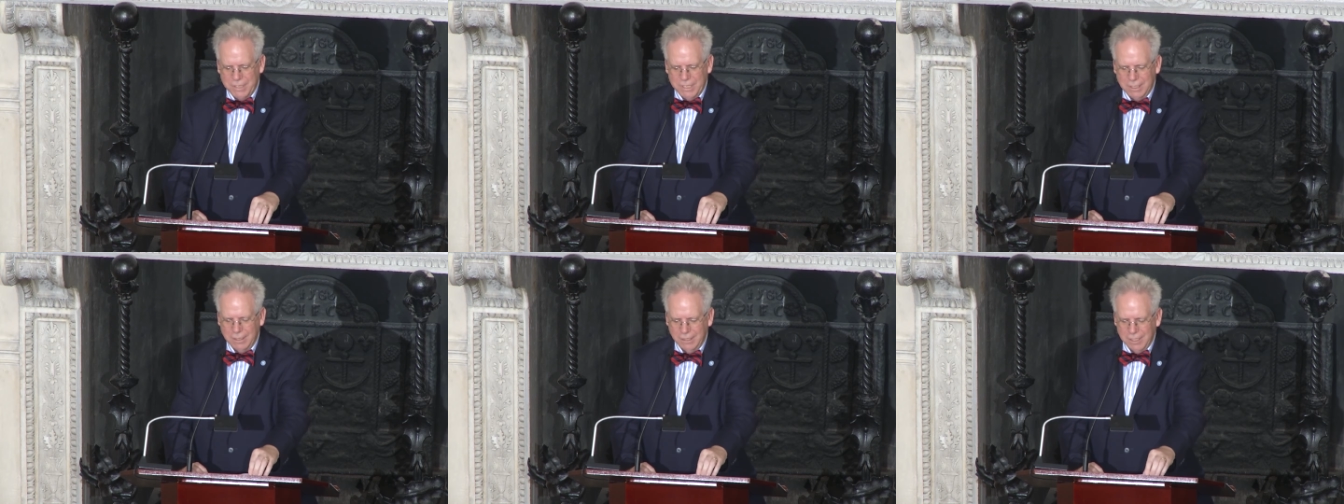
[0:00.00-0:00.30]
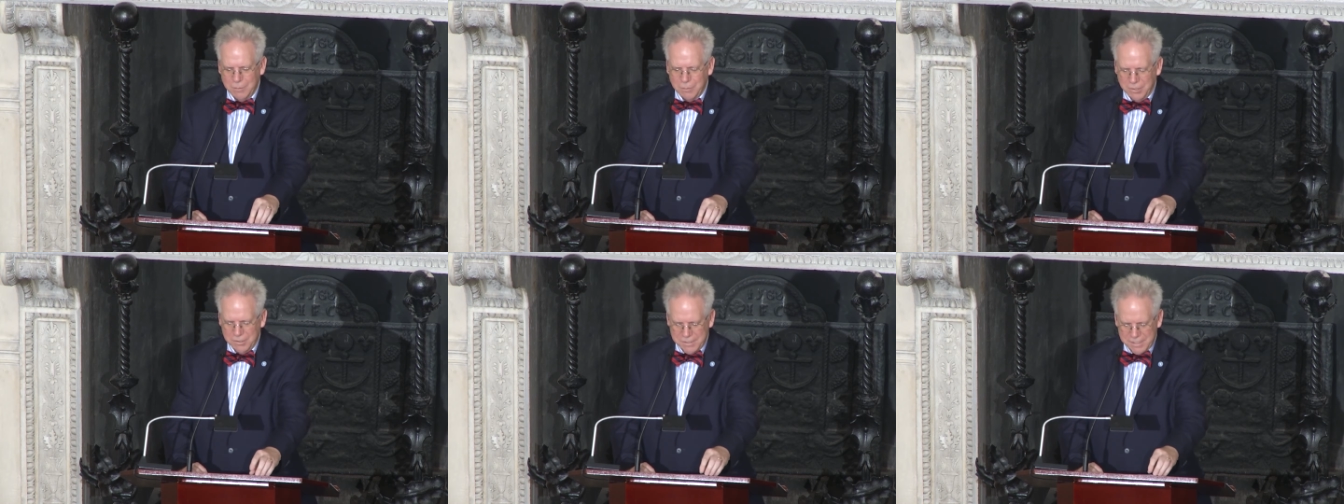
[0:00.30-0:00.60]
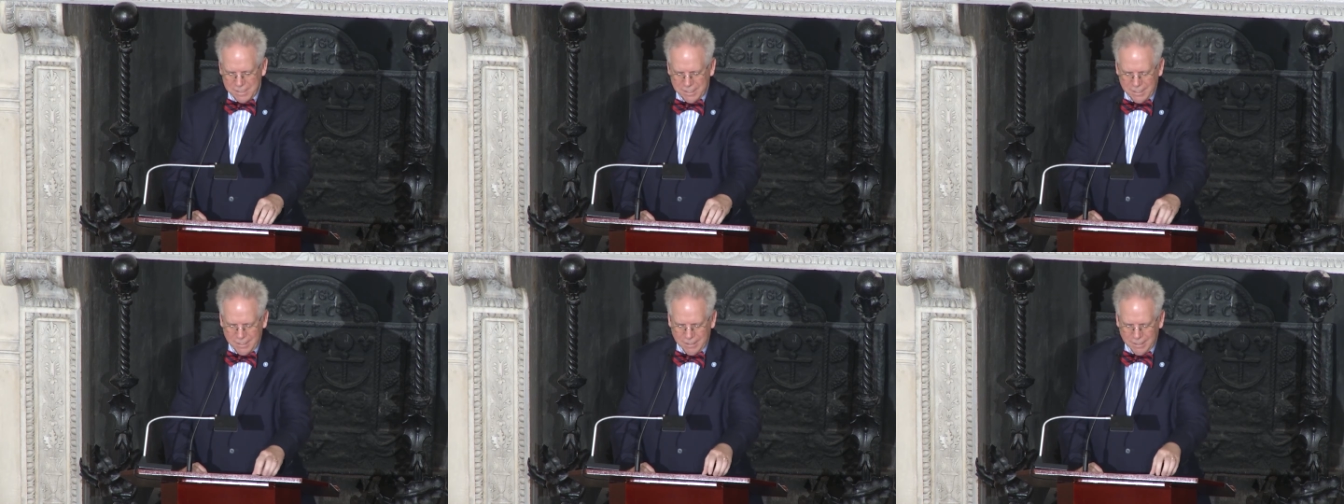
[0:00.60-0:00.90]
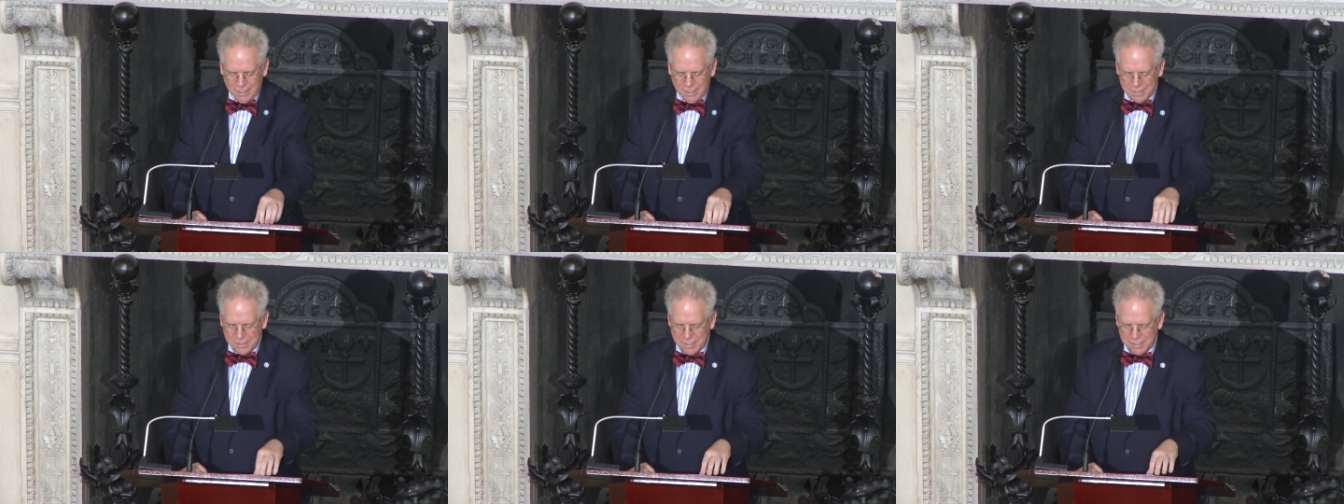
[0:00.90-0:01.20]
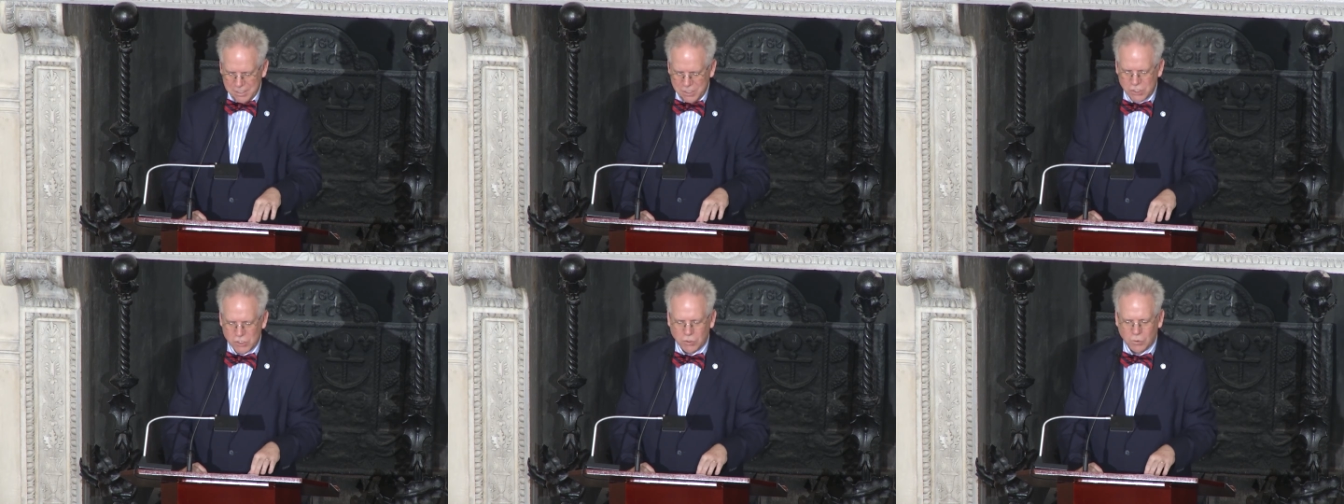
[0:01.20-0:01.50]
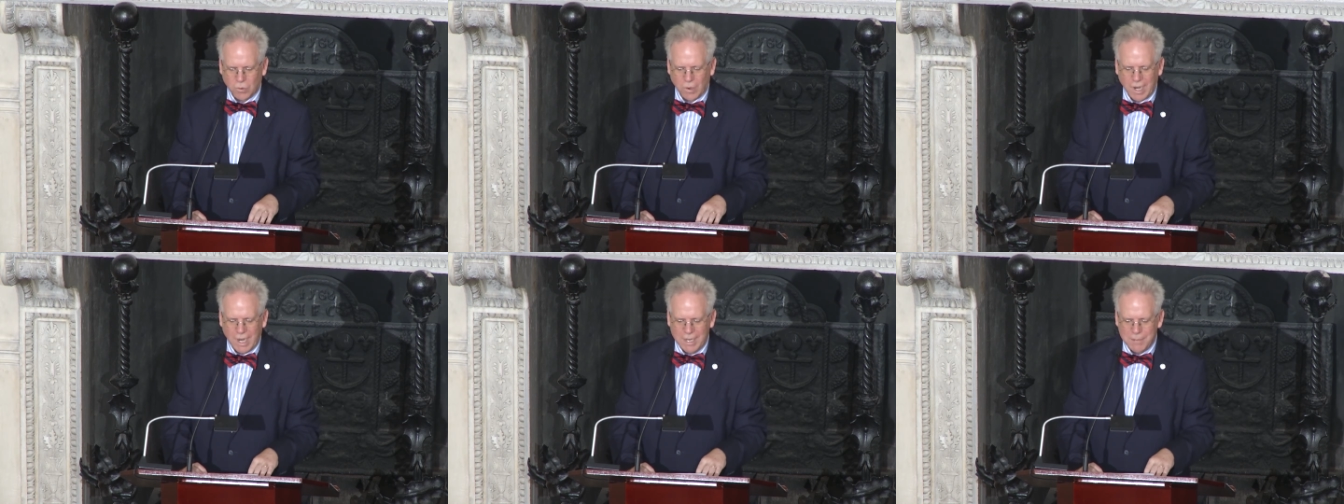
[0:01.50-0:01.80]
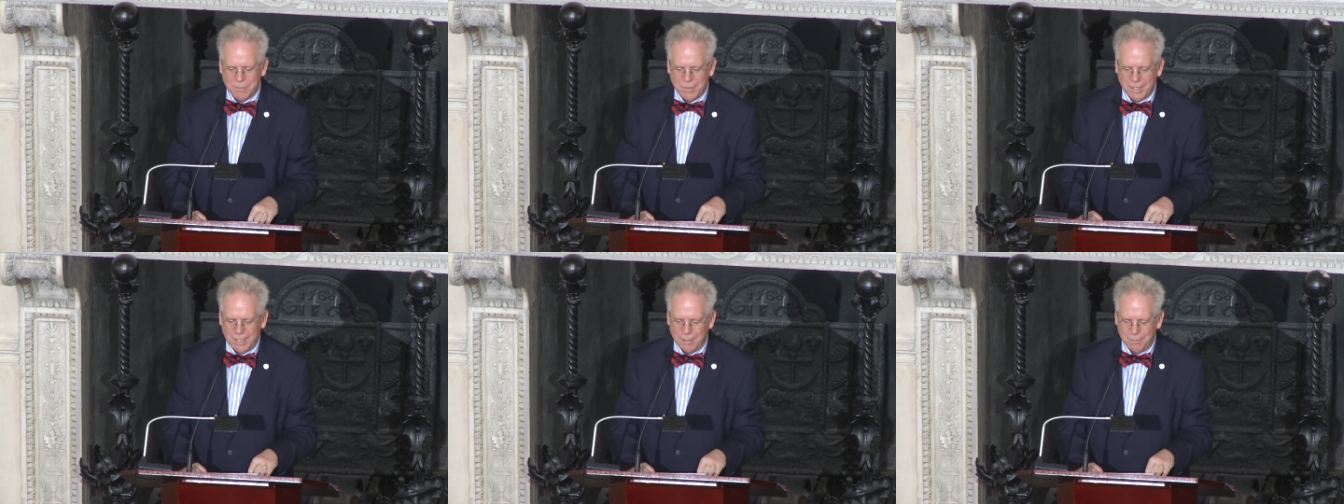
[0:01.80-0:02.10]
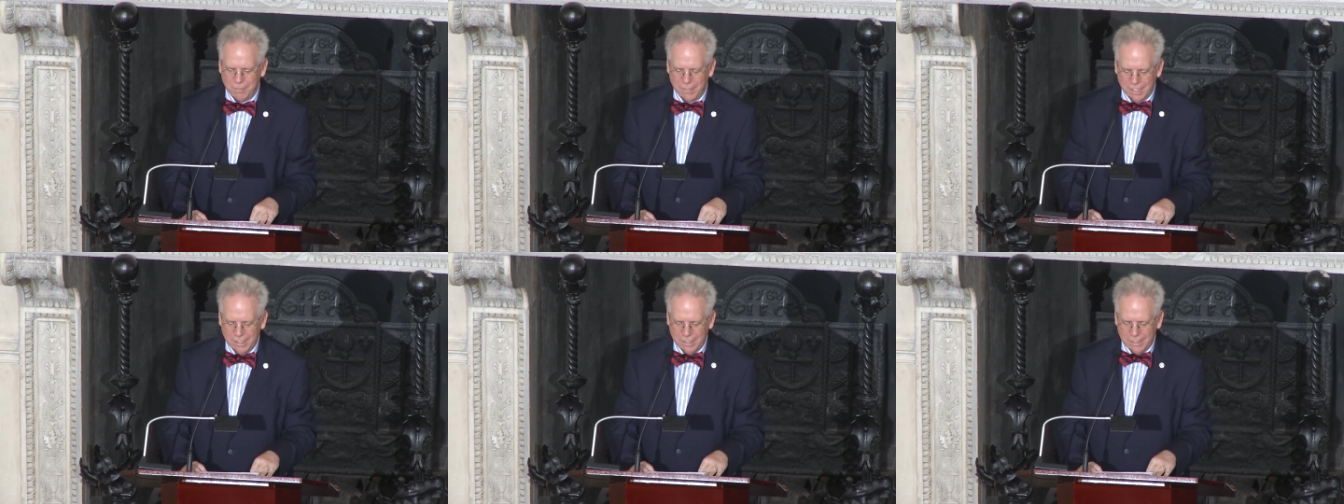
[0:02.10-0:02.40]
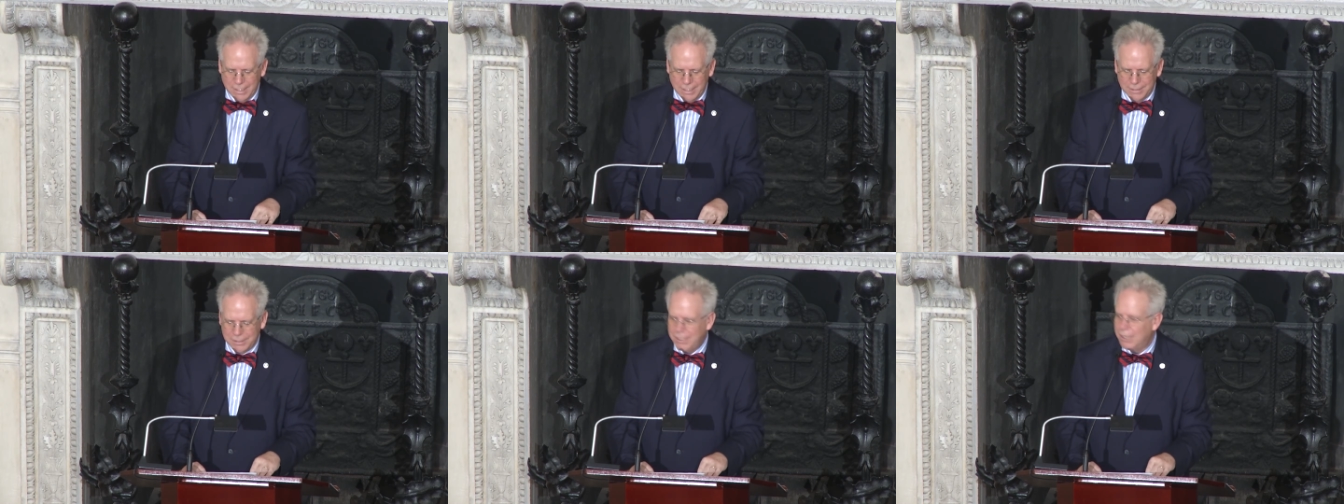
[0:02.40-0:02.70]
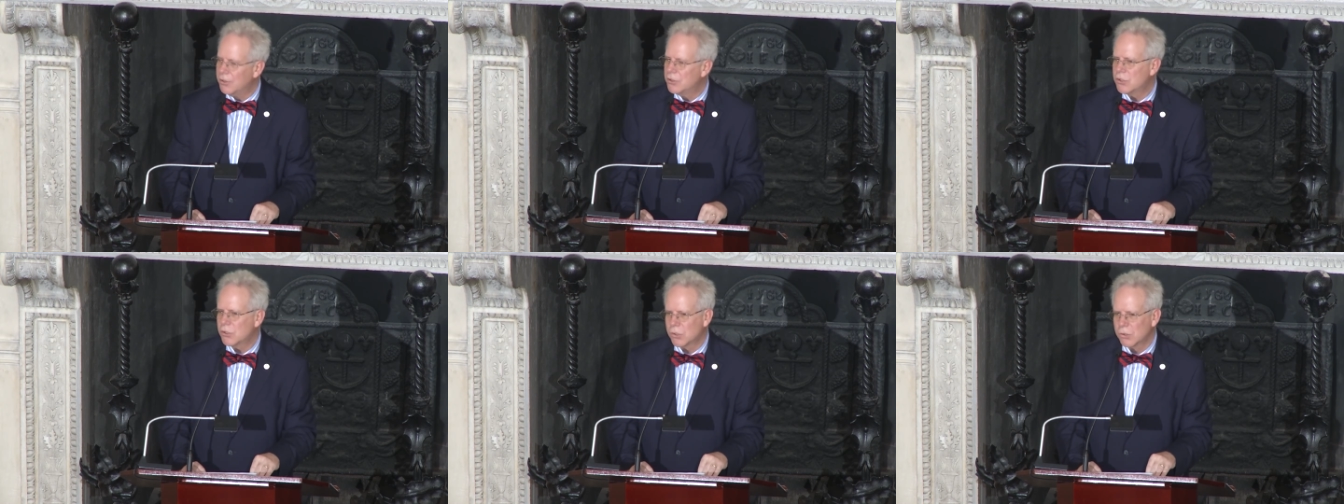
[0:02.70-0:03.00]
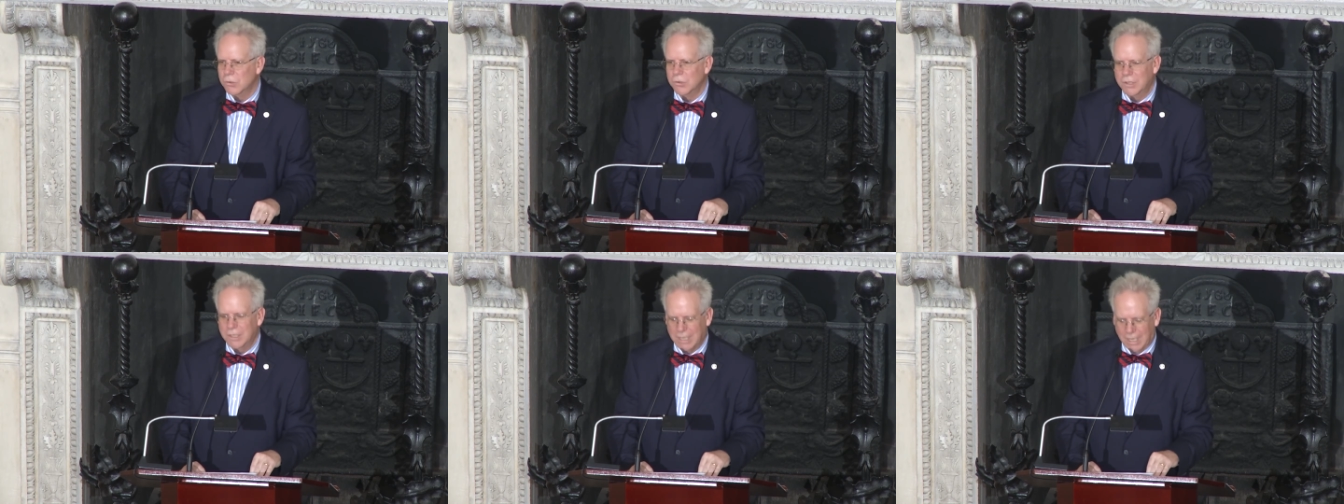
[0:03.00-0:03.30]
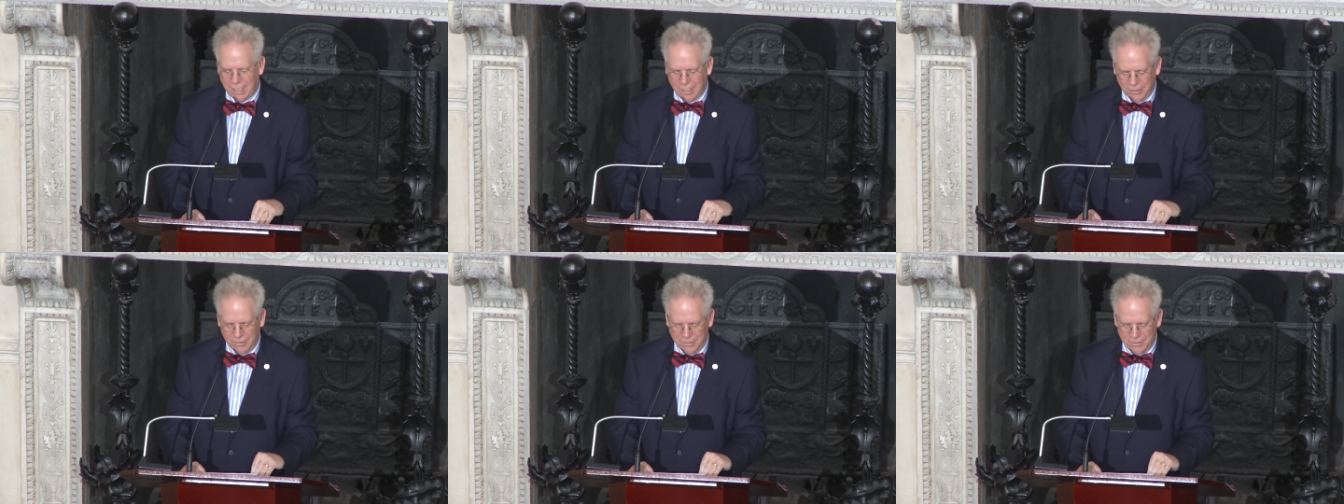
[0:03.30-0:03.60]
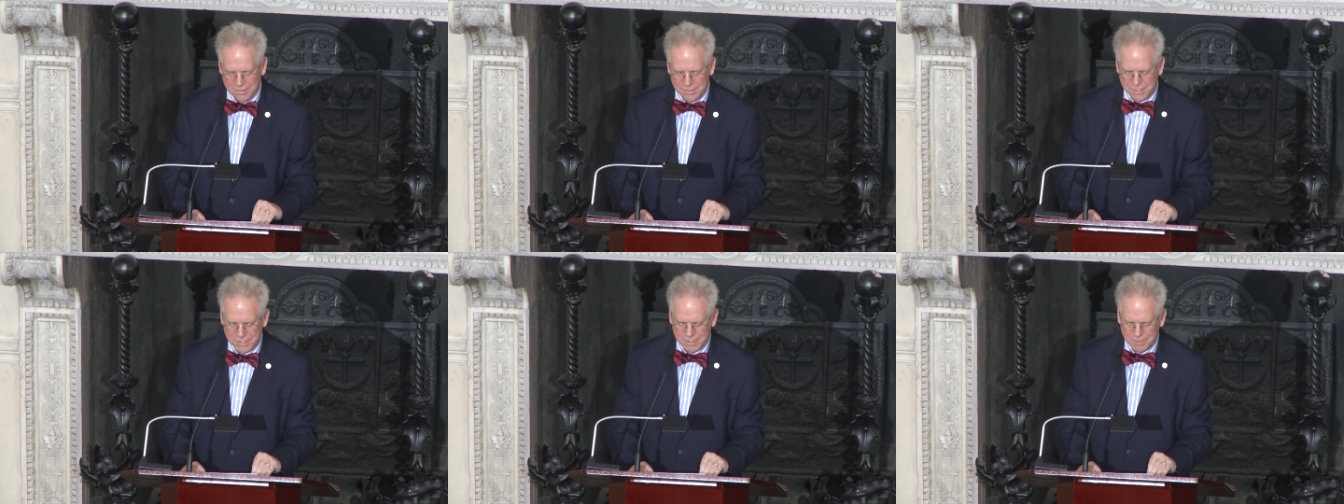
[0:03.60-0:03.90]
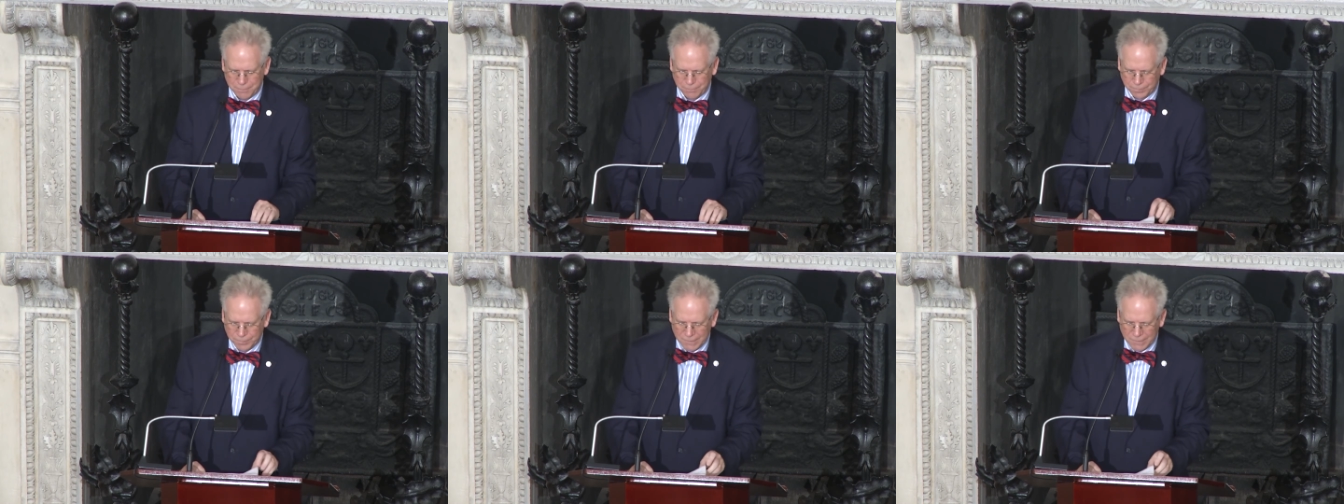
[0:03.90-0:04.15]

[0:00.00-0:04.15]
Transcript: be at liberty to describe them in their true colors.